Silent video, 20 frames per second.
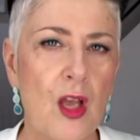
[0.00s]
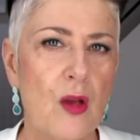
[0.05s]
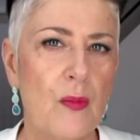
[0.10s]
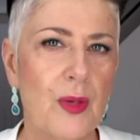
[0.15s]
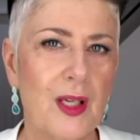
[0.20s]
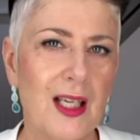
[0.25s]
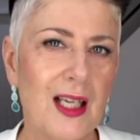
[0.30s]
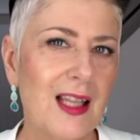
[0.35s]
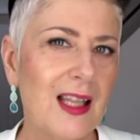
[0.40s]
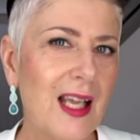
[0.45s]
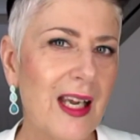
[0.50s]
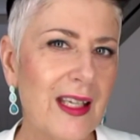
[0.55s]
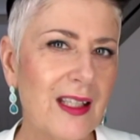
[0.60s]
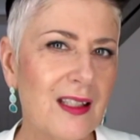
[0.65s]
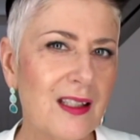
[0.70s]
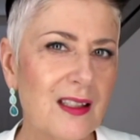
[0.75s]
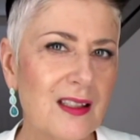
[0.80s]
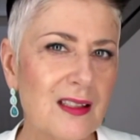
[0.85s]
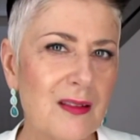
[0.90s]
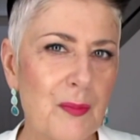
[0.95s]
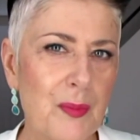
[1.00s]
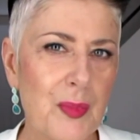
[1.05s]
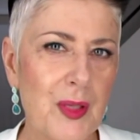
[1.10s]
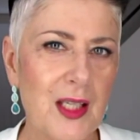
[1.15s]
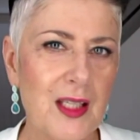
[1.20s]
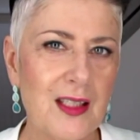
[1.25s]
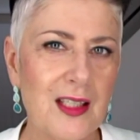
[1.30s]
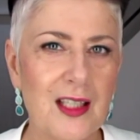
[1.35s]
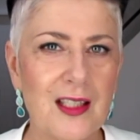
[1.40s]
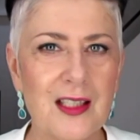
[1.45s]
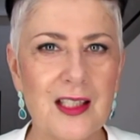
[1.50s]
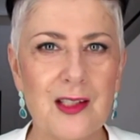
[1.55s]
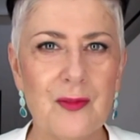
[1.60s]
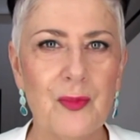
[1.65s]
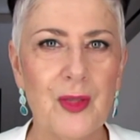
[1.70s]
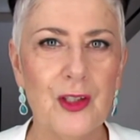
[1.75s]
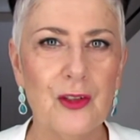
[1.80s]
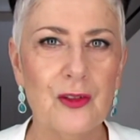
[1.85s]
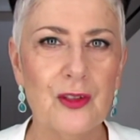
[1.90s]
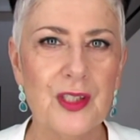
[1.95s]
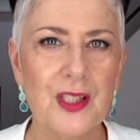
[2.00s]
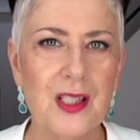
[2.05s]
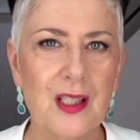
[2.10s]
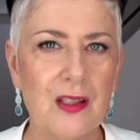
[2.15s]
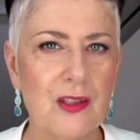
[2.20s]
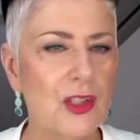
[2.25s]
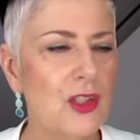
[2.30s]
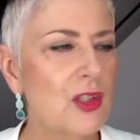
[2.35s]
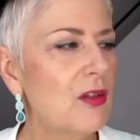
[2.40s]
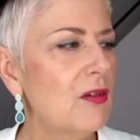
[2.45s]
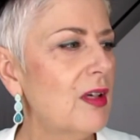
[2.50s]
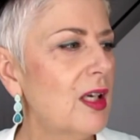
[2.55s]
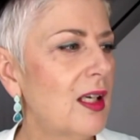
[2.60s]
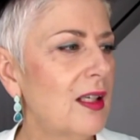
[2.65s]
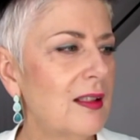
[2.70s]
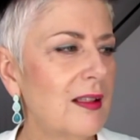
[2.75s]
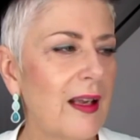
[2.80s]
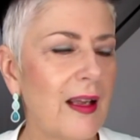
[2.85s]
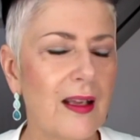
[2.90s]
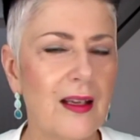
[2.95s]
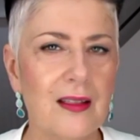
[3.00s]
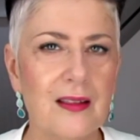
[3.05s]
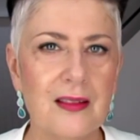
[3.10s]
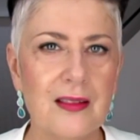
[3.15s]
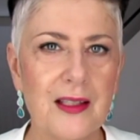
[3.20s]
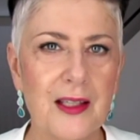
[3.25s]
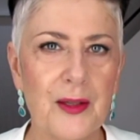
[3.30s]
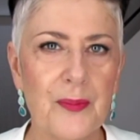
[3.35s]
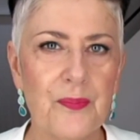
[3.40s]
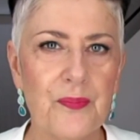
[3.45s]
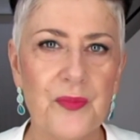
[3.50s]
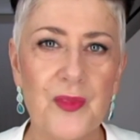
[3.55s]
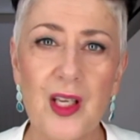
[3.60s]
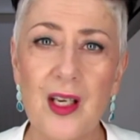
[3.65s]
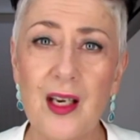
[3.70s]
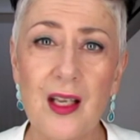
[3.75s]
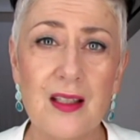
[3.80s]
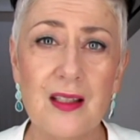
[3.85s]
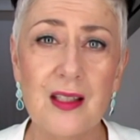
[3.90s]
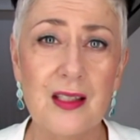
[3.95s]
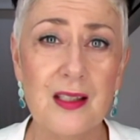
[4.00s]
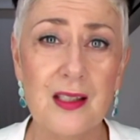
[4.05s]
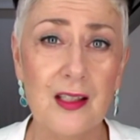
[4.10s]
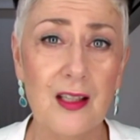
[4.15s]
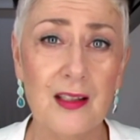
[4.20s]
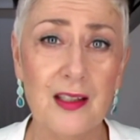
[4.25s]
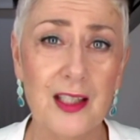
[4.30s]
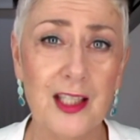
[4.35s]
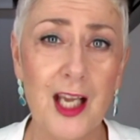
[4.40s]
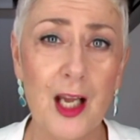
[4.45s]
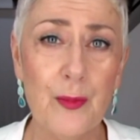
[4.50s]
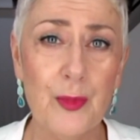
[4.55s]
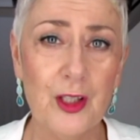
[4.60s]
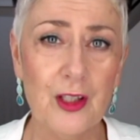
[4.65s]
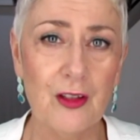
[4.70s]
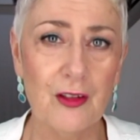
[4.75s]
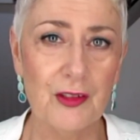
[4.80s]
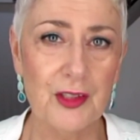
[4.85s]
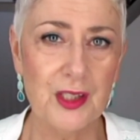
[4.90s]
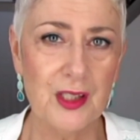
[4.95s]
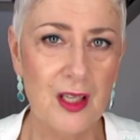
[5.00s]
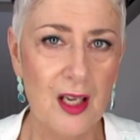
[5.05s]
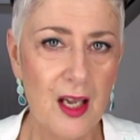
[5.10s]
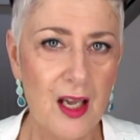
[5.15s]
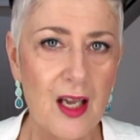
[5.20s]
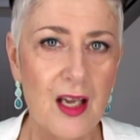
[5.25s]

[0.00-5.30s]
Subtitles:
But I like it being that it's a mineral sunscreen and it hasn't got the chemicals.